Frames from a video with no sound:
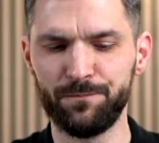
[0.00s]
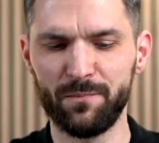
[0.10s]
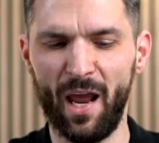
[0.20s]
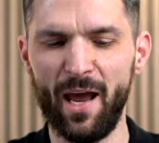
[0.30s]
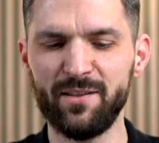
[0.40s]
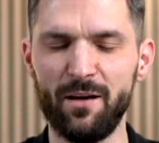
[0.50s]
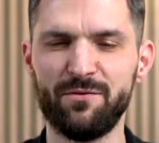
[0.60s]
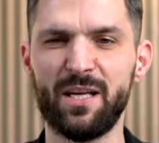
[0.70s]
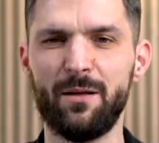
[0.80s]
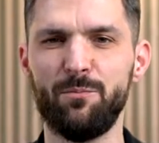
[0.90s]
as I've
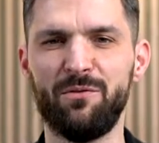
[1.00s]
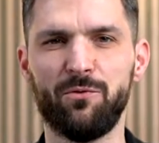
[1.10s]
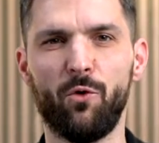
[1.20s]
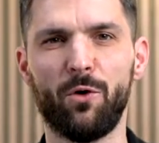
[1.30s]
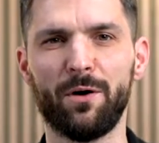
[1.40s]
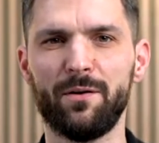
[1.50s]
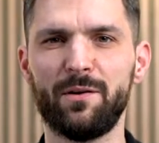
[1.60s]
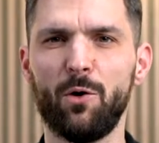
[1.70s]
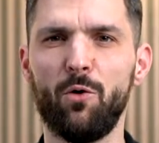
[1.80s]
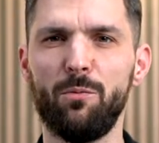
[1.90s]
said before,
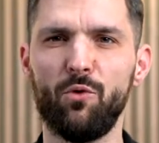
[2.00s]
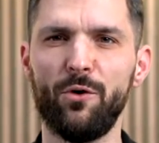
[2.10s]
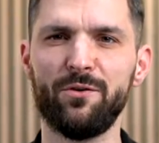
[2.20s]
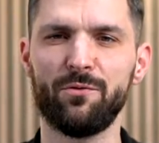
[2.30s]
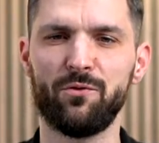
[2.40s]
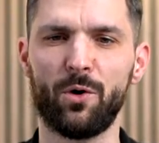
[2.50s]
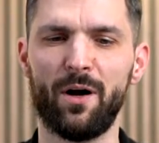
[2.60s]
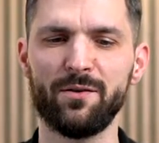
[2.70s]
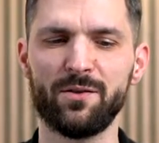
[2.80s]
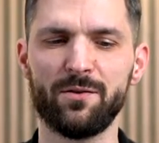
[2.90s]
the whole point for
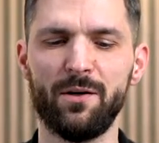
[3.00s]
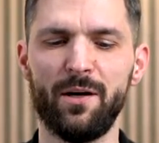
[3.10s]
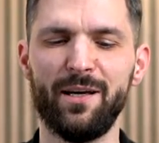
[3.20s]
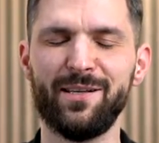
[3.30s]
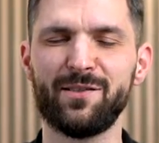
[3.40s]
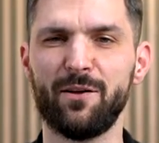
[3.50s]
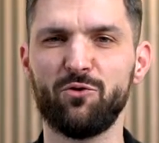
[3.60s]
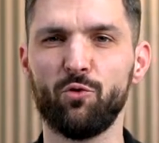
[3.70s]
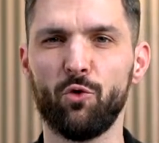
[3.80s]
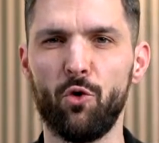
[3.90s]
us is not to
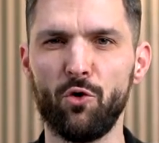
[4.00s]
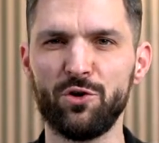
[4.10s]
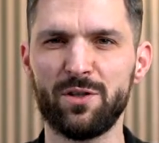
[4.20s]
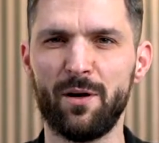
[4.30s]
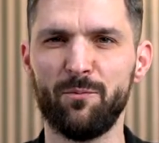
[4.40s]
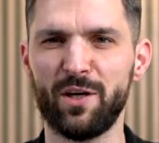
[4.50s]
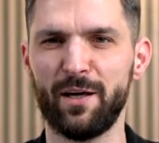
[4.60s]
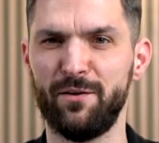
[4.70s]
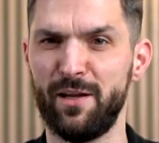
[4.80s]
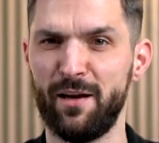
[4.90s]
launch something
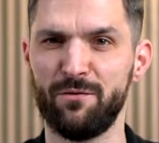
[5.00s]
and then